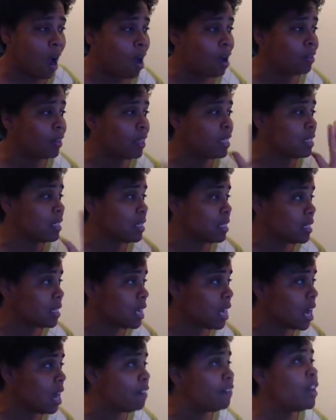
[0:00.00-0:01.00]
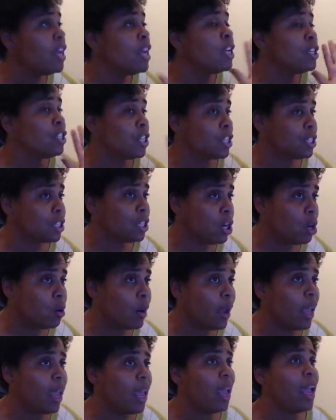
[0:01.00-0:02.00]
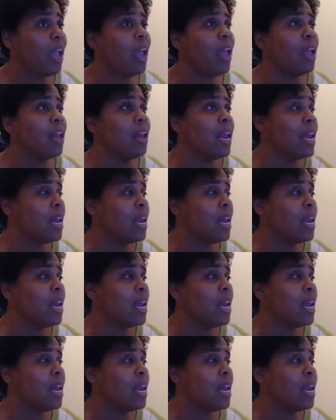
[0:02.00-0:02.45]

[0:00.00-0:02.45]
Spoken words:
all this stuff just go ahead,